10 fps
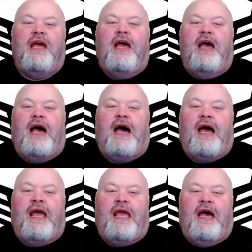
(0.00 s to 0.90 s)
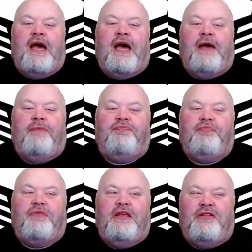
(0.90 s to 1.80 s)
I uh
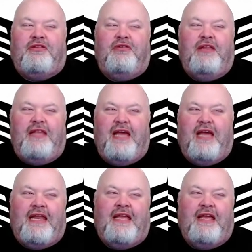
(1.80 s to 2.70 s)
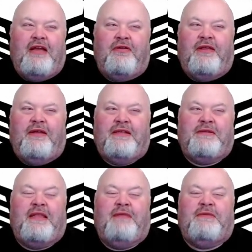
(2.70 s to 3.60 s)
internally I kind of hear that
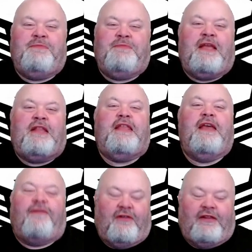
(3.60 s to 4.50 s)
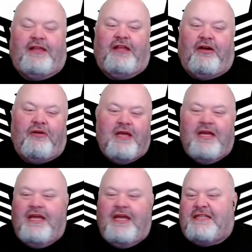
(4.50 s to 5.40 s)
them speak differently, you know.
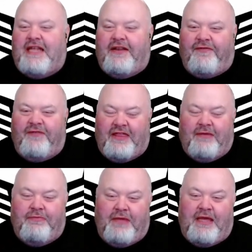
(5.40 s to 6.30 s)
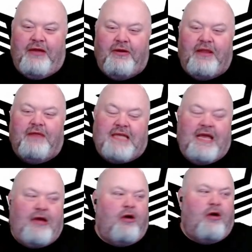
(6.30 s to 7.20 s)
Instead of that me hearing them say,
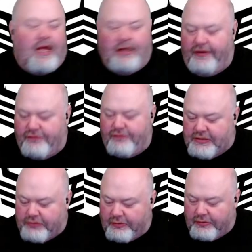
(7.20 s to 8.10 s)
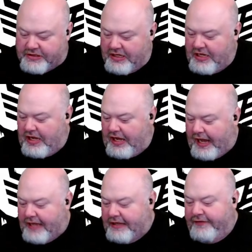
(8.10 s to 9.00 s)
"Oh, I love Transformers.
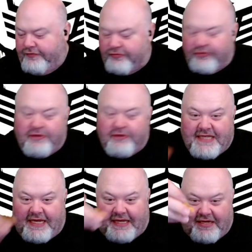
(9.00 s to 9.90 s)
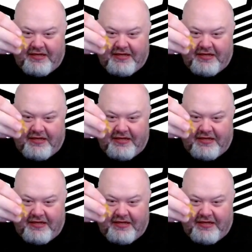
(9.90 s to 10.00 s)
I love Crimzeek."